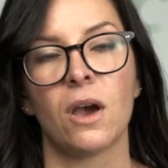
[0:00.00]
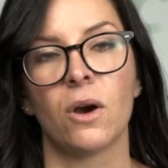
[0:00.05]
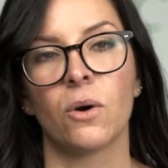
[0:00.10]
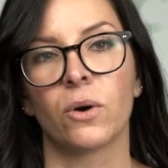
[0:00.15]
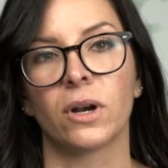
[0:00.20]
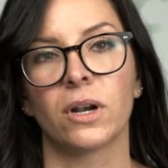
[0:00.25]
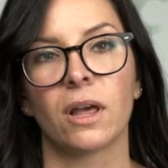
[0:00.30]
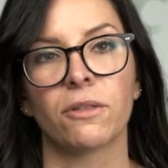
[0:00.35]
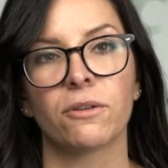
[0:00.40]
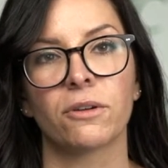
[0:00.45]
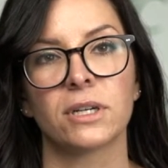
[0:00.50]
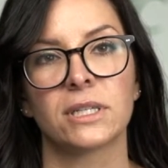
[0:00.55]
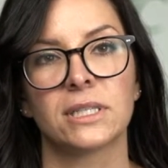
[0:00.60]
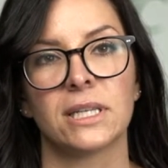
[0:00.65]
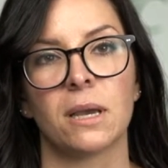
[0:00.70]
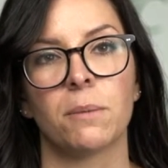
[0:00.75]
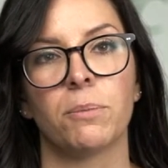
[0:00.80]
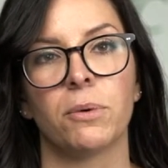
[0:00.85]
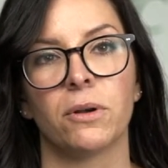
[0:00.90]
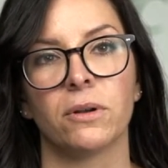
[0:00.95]
Or another
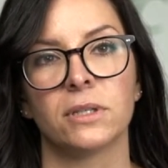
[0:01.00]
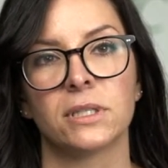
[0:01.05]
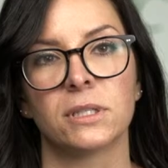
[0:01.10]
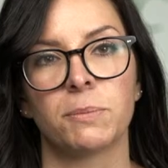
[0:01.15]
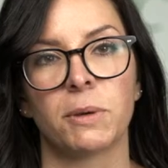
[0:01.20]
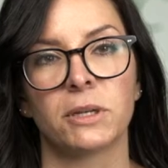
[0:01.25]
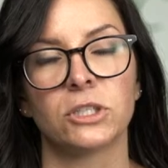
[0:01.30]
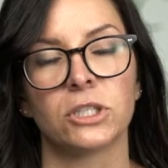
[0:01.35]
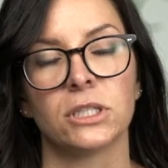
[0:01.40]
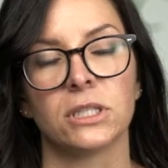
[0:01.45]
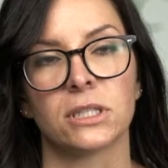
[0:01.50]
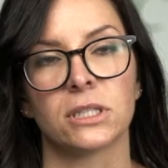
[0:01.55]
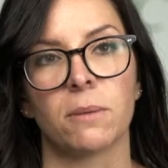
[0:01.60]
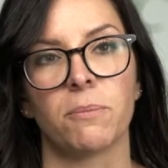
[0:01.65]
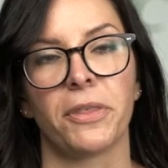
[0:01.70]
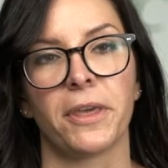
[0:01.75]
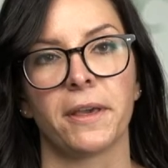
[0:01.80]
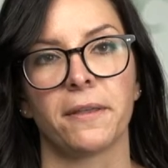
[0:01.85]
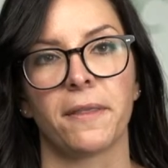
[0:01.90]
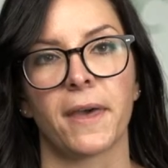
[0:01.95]
example, especially
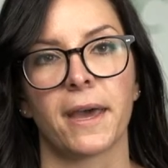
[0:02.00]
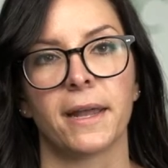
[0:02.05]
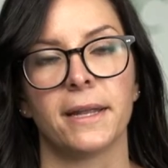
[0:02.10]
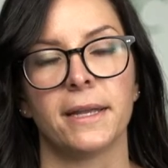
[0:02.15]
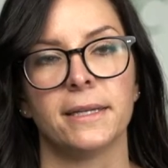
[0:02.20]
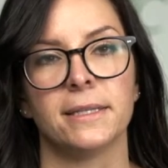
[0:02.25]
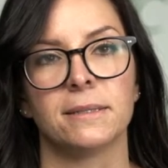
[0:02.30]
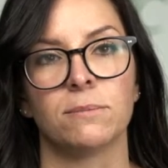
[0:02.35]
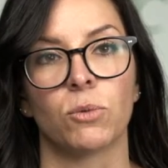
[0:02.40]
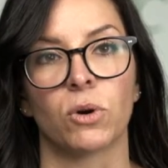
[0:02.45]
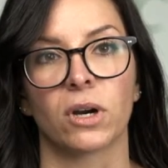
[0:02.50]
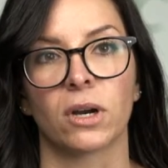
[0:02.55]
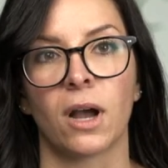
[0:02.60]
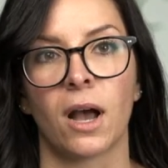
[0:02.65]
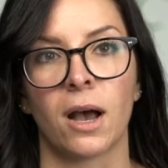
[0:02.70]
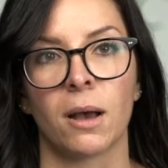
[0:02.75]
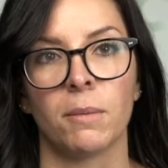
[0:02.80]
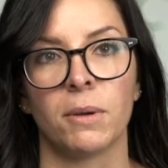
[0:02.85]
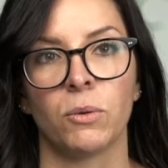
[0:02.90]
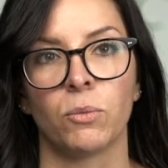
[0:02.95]
something that is more
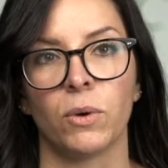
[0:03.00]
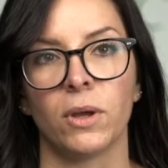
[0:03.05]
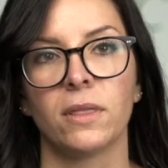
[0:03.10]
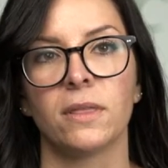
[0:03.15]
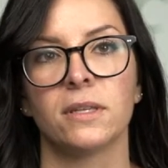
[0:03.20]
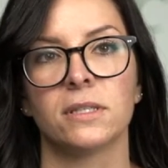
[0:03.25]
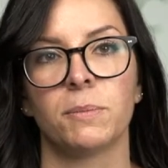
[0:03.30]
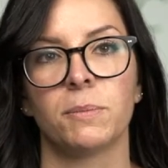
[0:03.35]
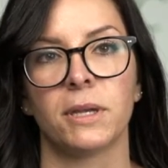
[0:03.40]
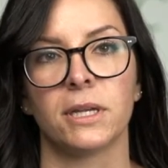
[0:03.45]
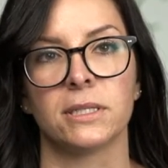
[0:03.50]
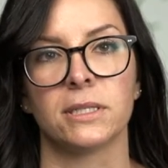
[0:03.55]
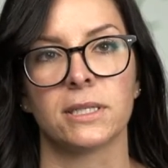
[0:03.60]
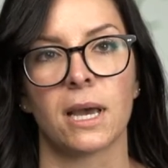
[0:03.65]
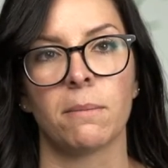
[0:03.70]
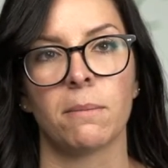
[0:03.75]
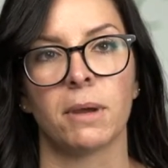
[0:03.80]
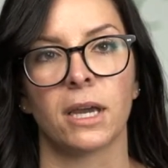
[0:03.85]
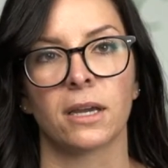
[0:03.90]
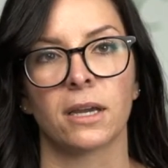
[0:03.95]
common with this
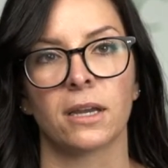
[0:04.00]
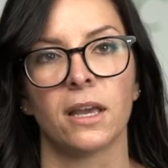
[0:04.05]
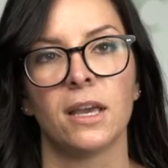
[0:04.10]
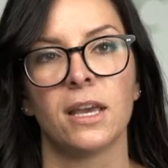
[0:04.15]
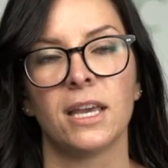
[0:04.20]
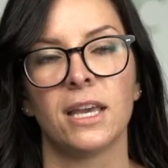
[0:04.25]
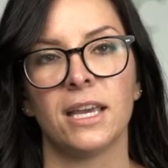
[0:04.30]
pandemic,